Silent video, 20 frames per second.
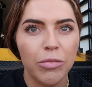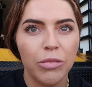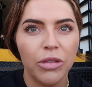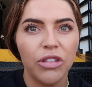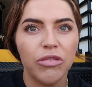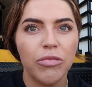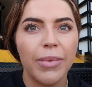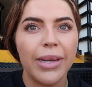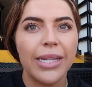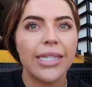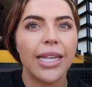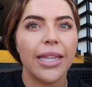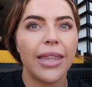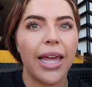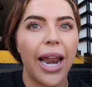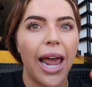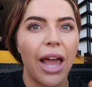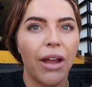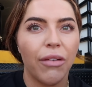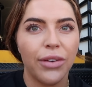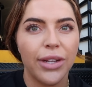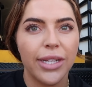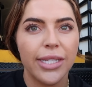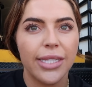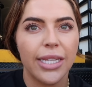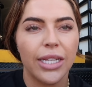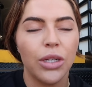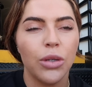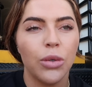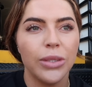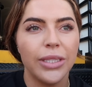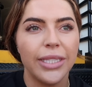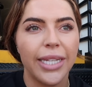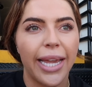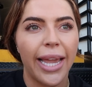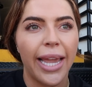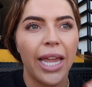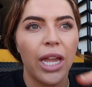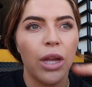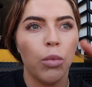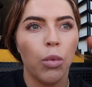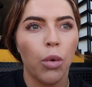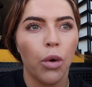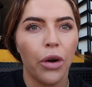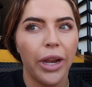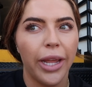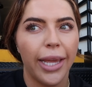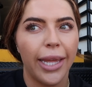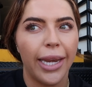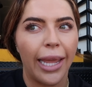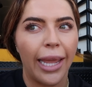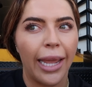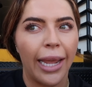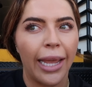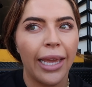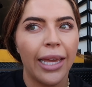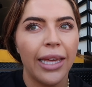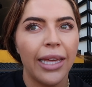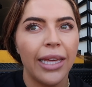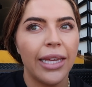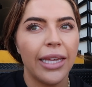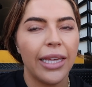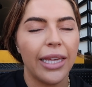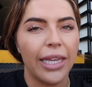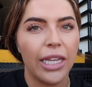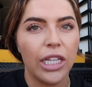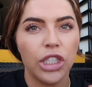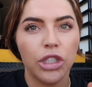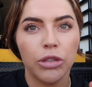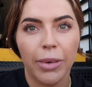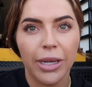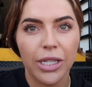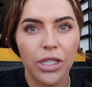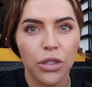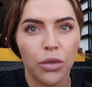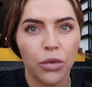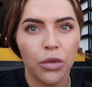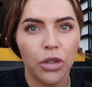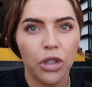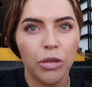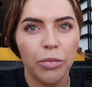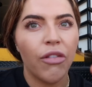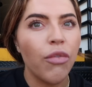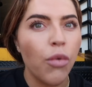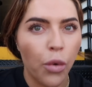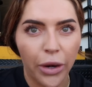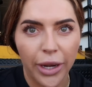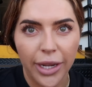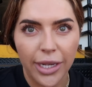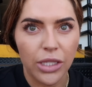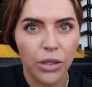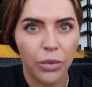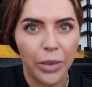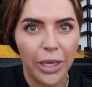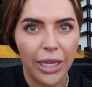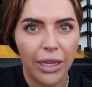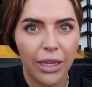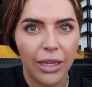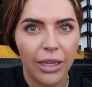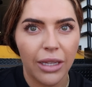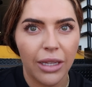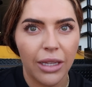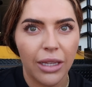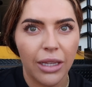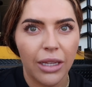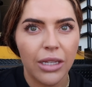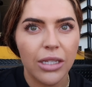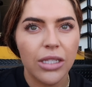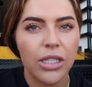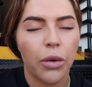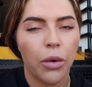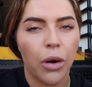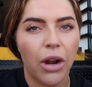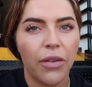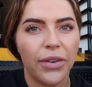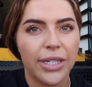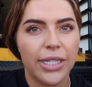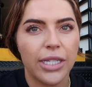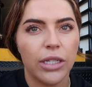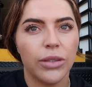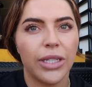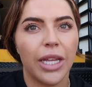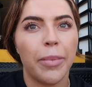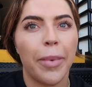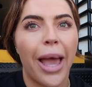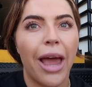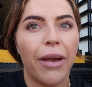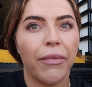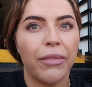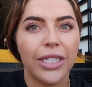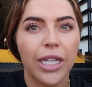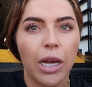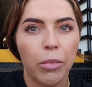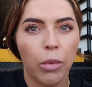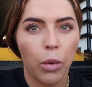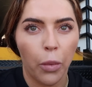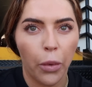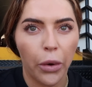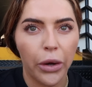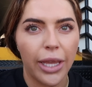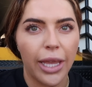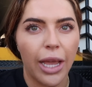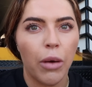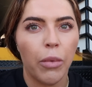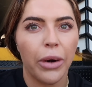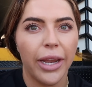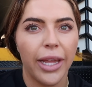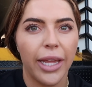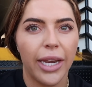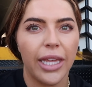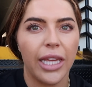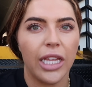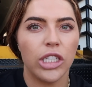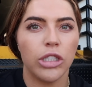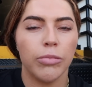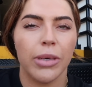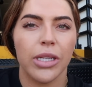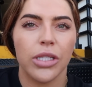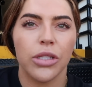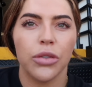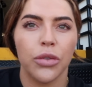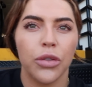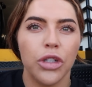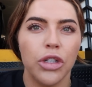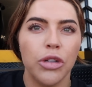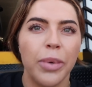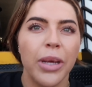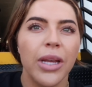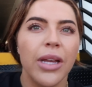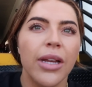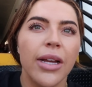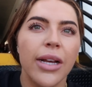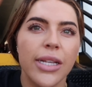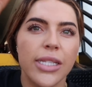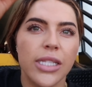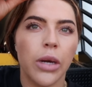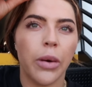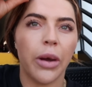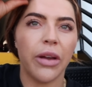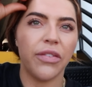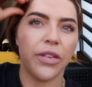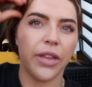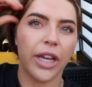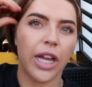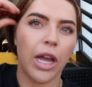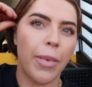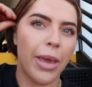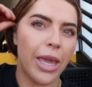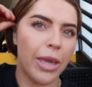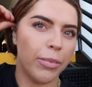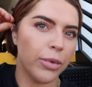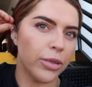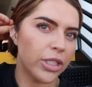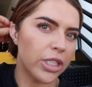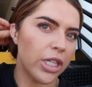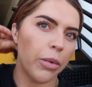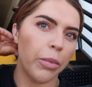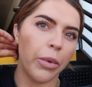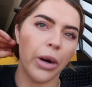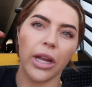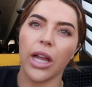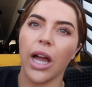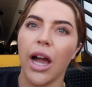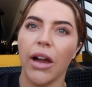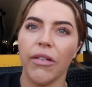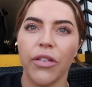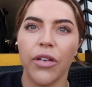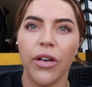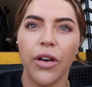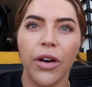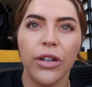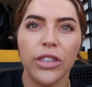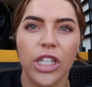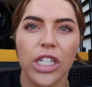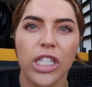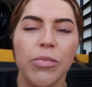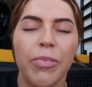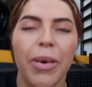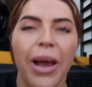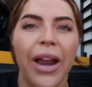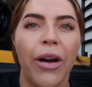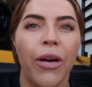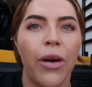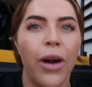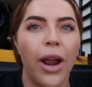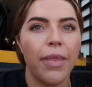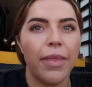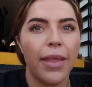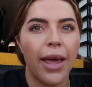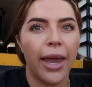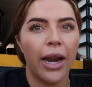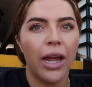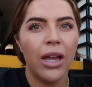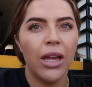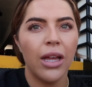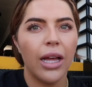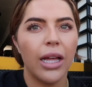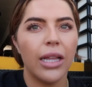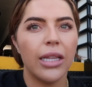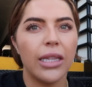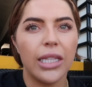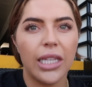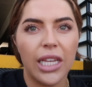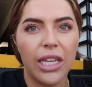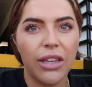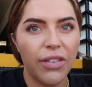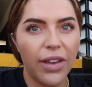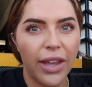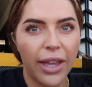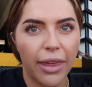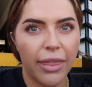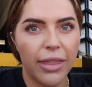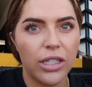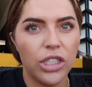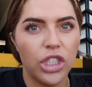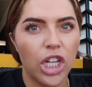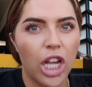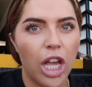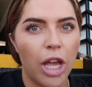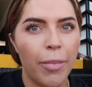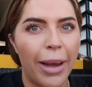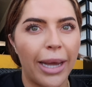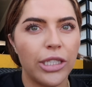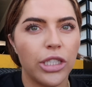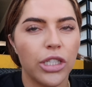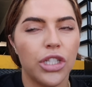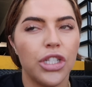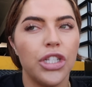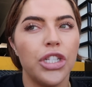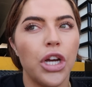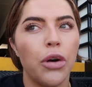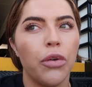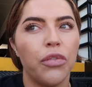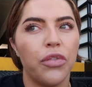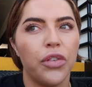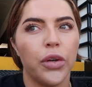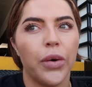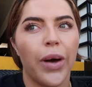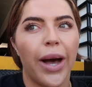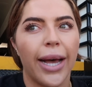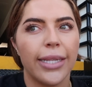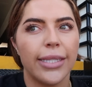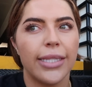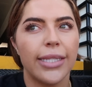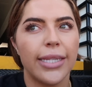movements, and then every single day we're hitting each muscle group 4 days a week. So not every single day, but every time we're working out, we're hitting each muscle group. So I feel like I'm able to recover just better, and then leaving the gym, I just don't feel as